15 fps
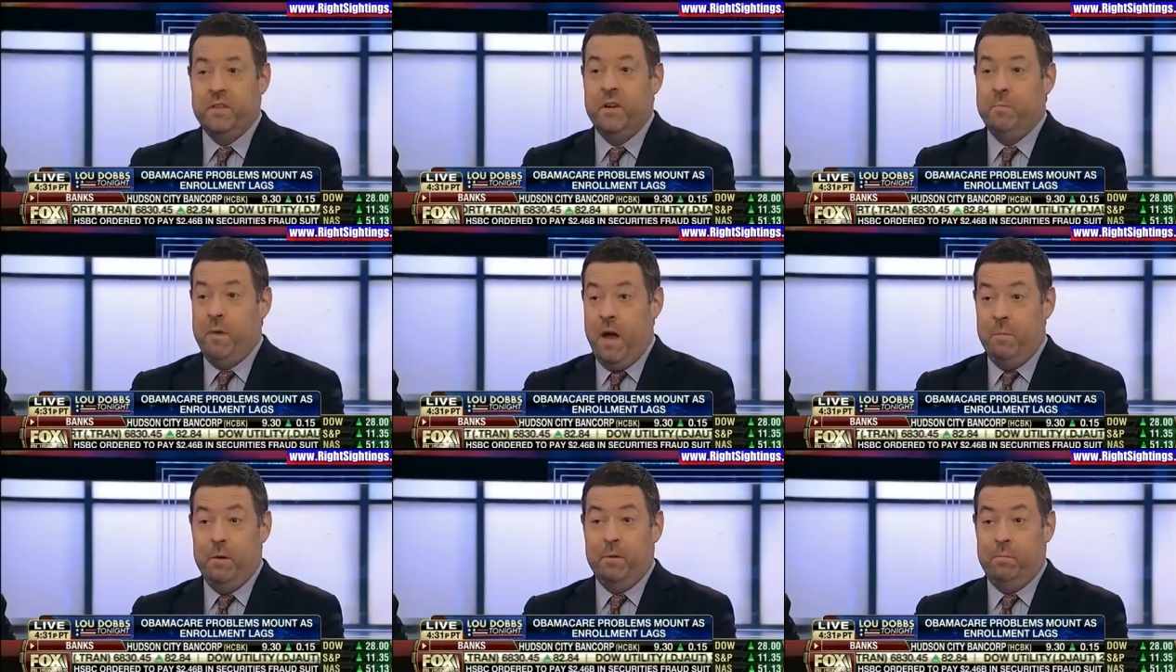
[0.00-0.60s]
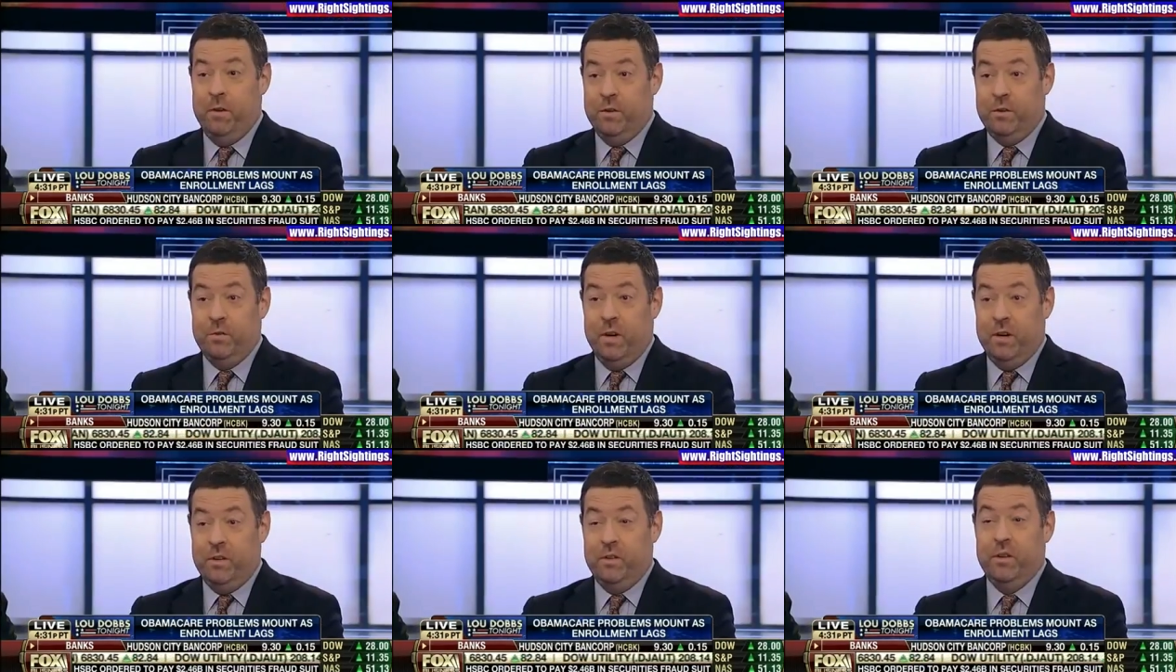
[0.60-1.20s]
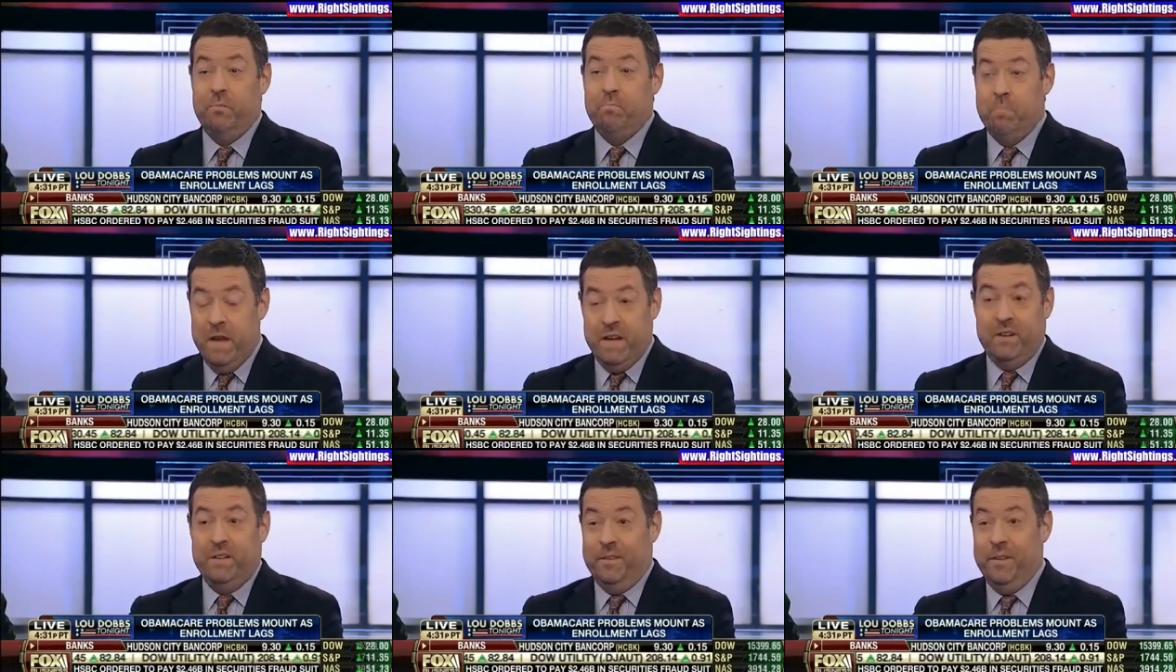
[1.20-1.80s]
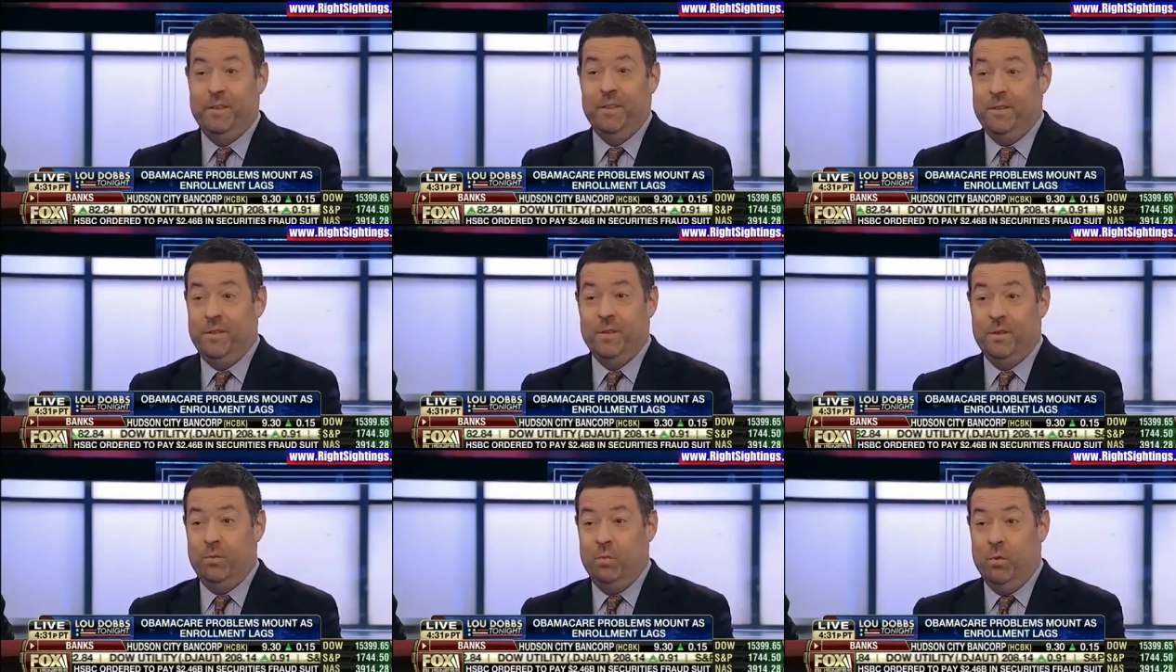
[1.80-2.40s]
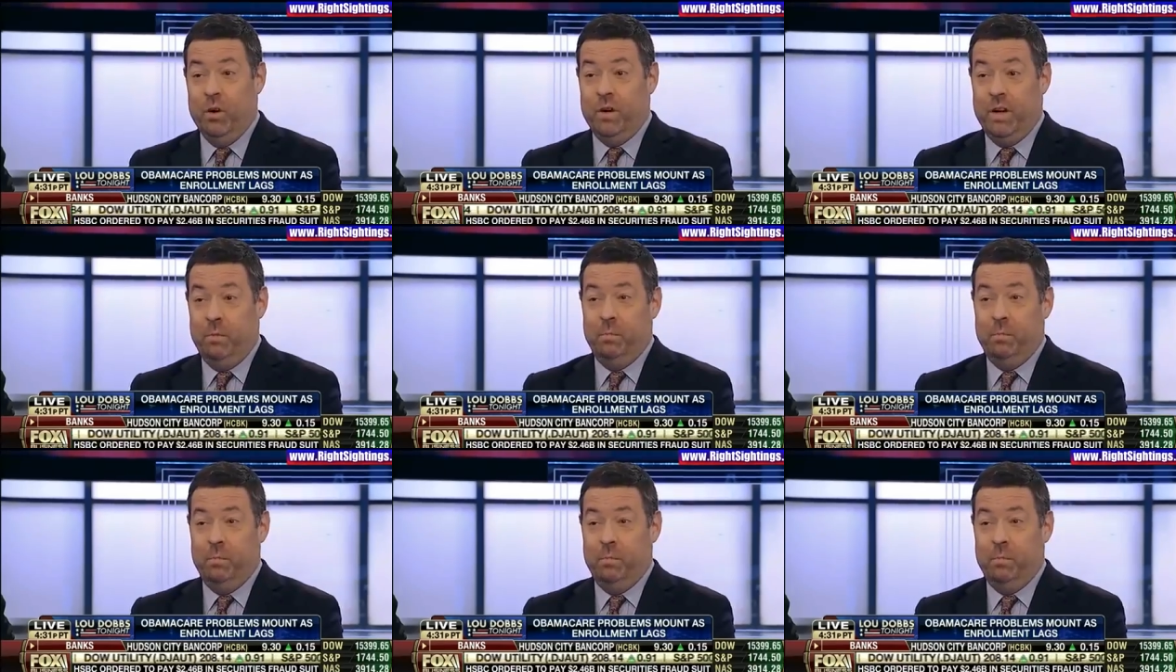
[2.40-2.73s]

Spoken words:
Obama administration admit that this isn't working?